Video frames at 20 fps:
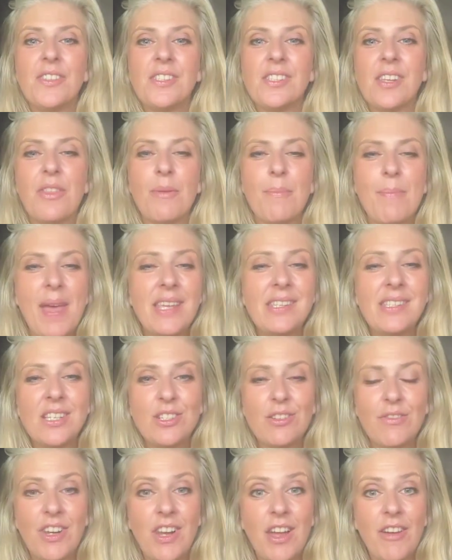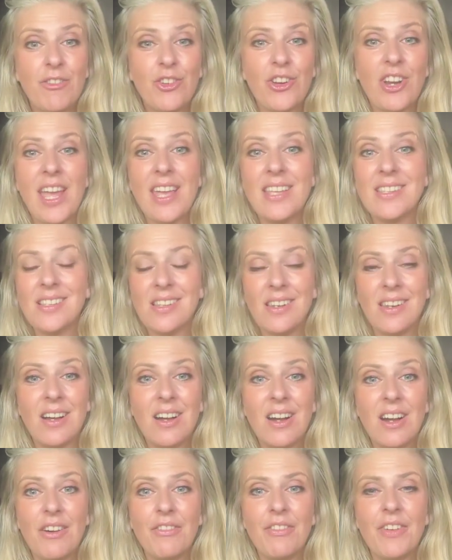So the message of love creates
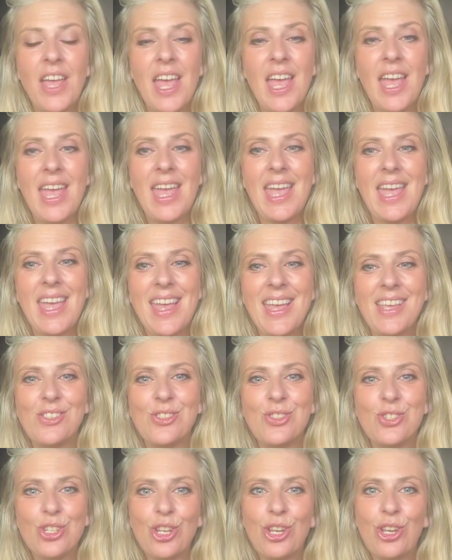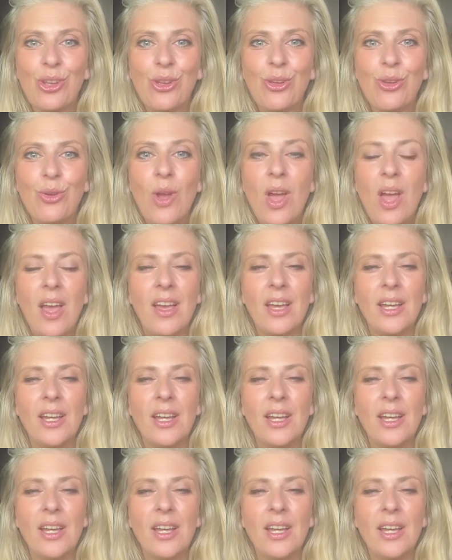love is to